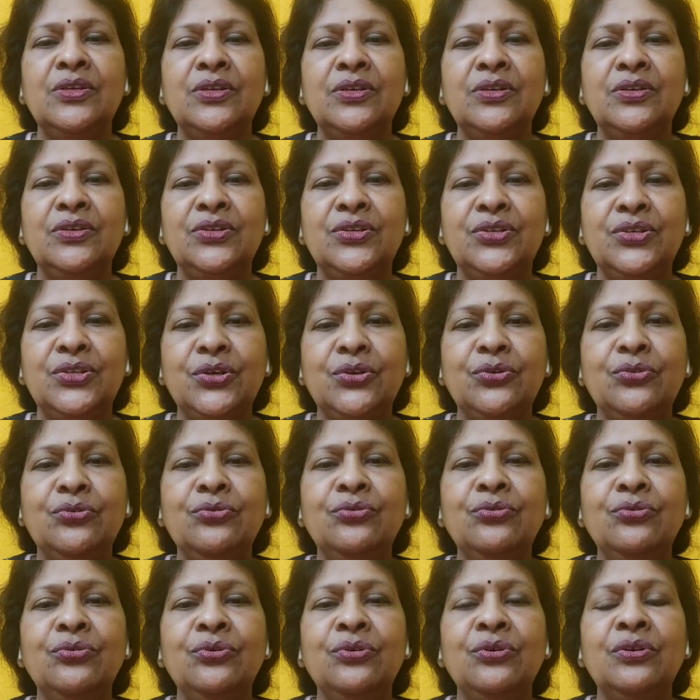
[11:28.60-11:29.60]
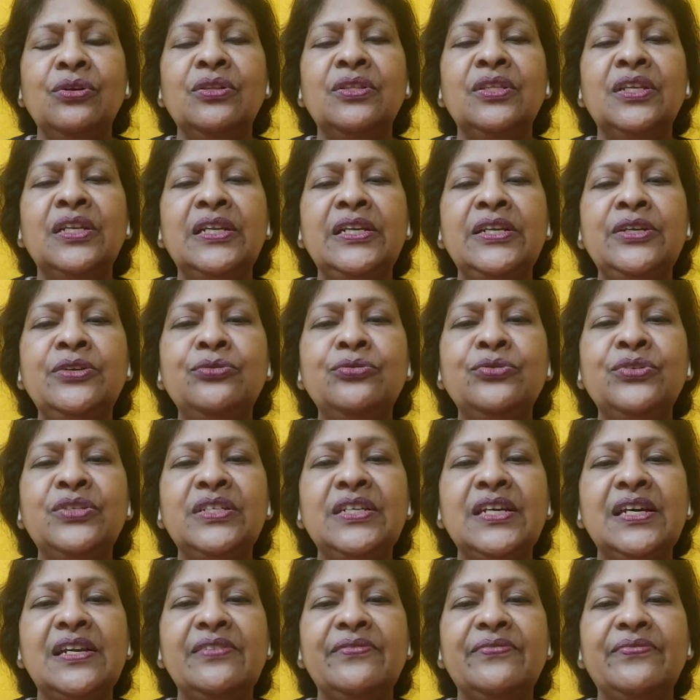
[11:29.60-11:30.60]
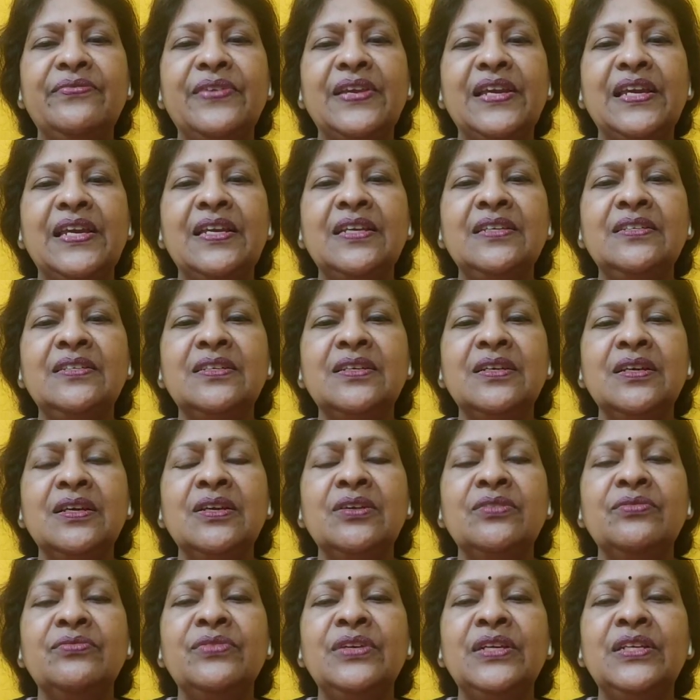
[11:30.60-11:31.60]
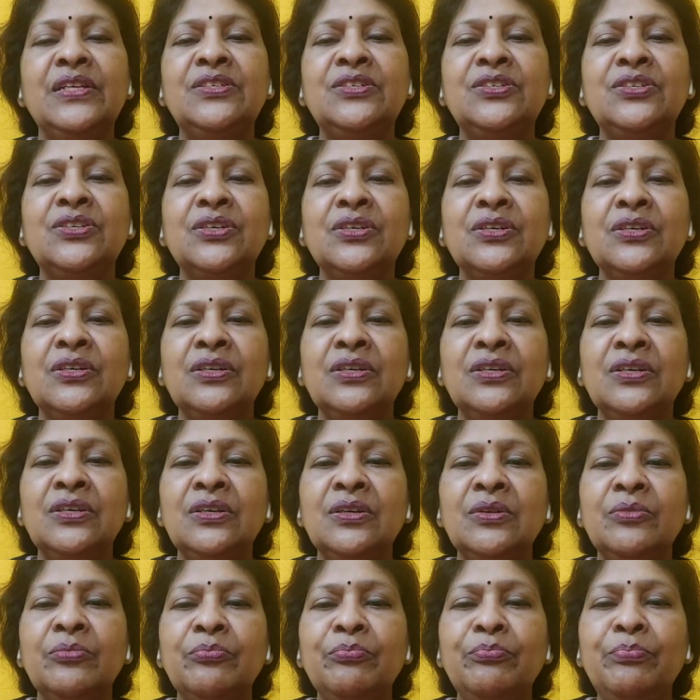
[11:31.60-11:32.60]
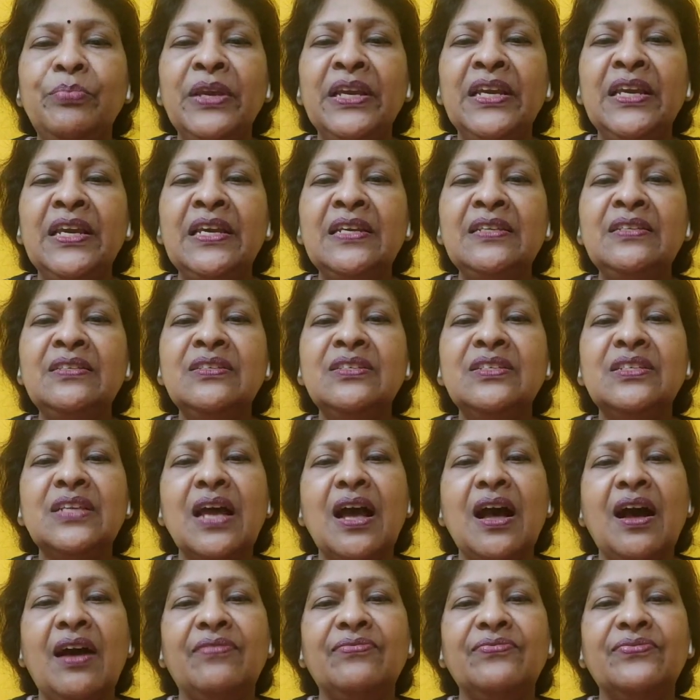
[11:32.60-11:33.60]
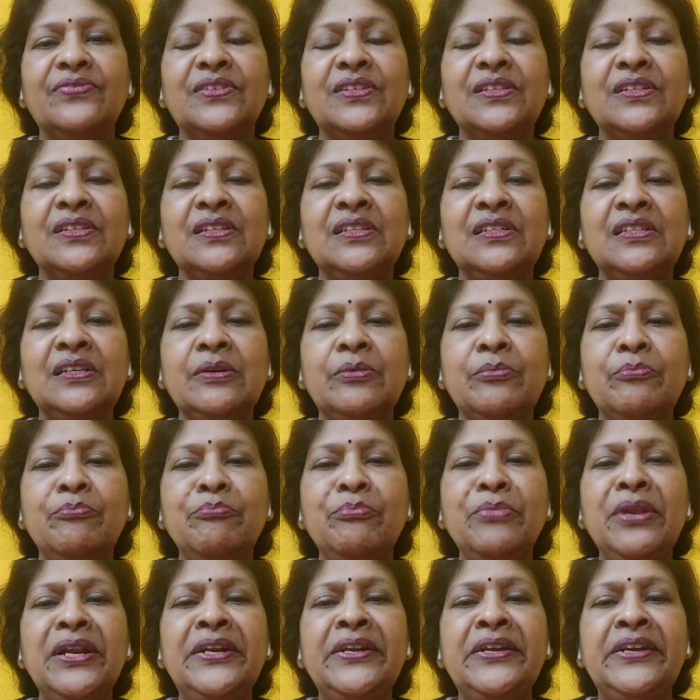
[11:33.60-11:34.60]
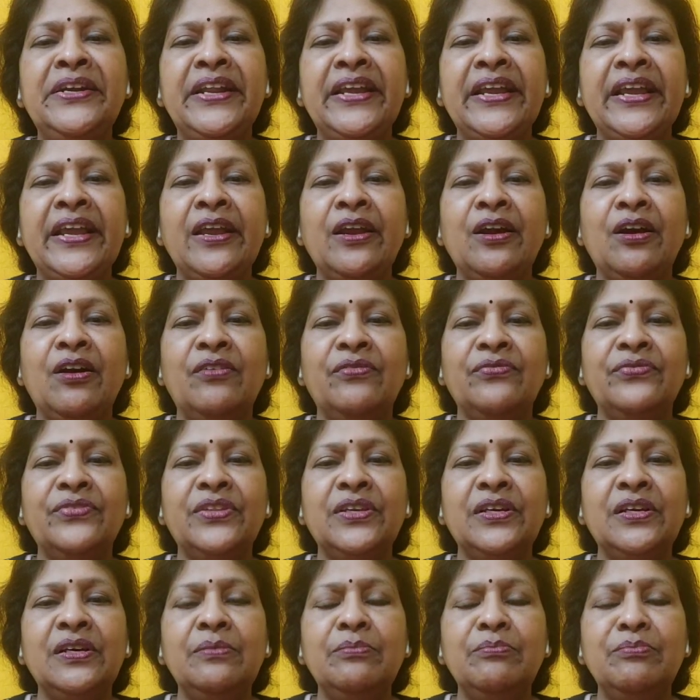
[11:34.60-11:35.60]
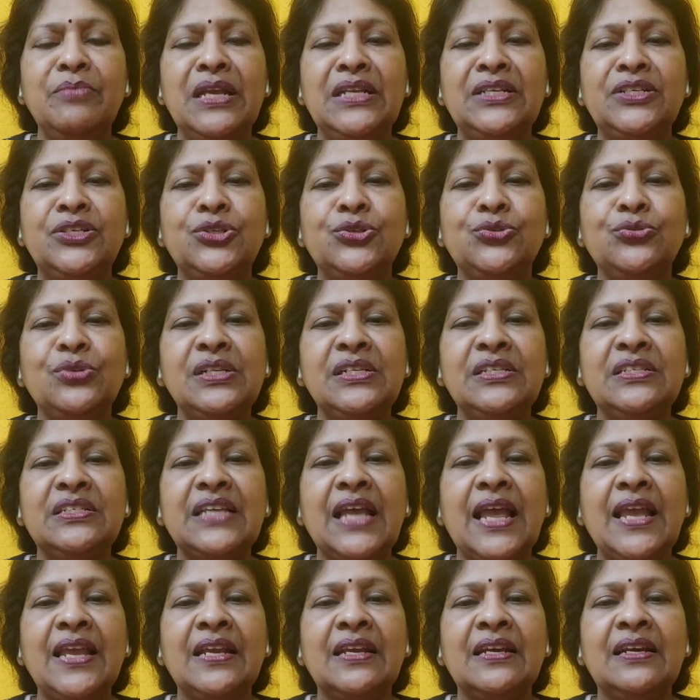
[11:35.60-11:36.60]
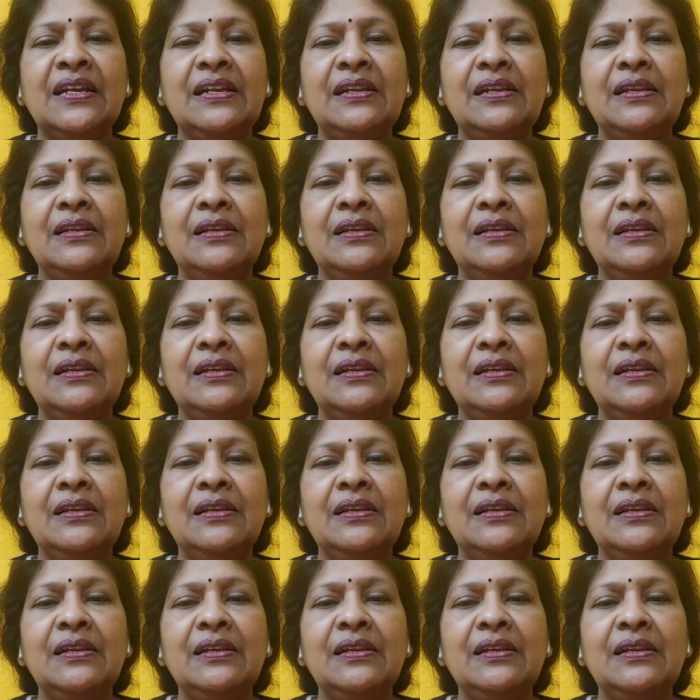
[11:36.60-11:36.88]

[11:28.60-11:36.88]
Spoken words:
So, the luteal phase, which begins after the midday of the menstrual cycle,